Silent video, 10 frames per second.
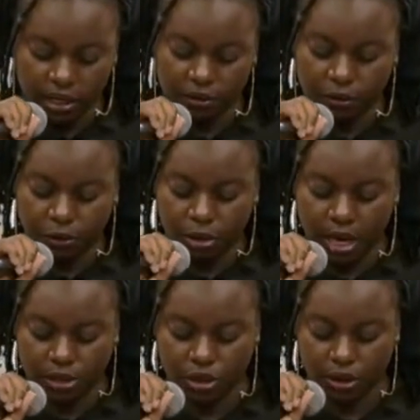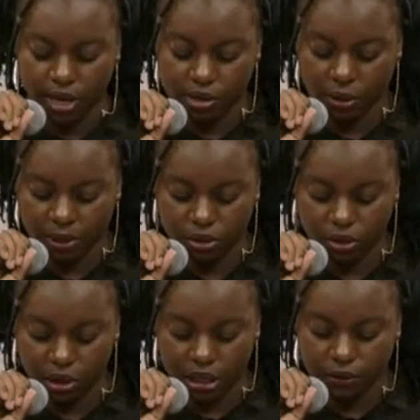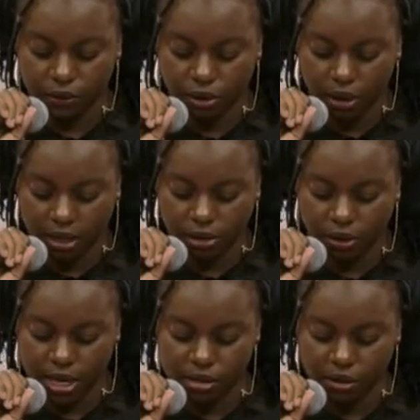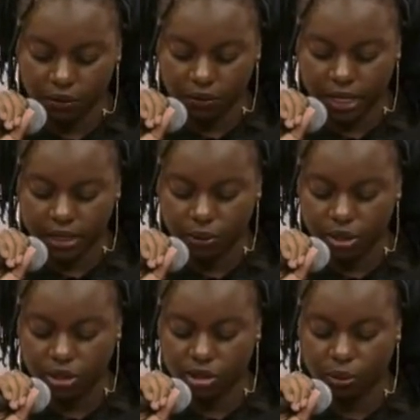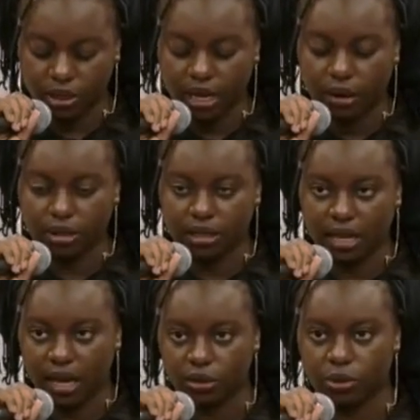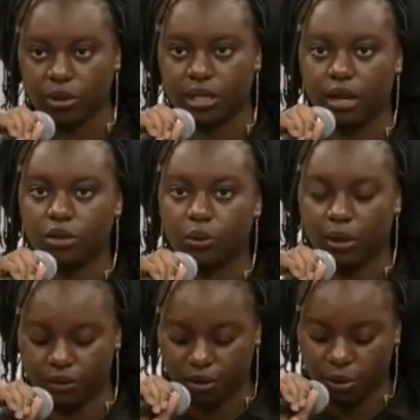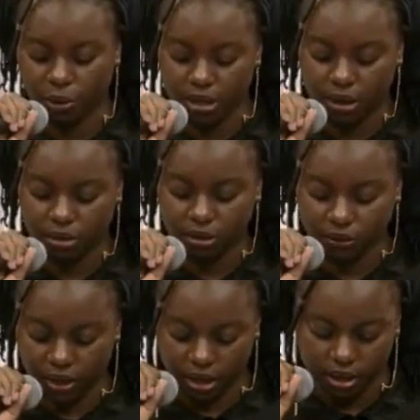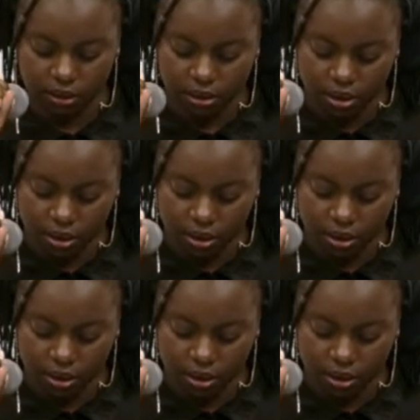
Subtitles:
In full assurance, number two, in full assurance of faith, which is without doubt, without wavering, without fear.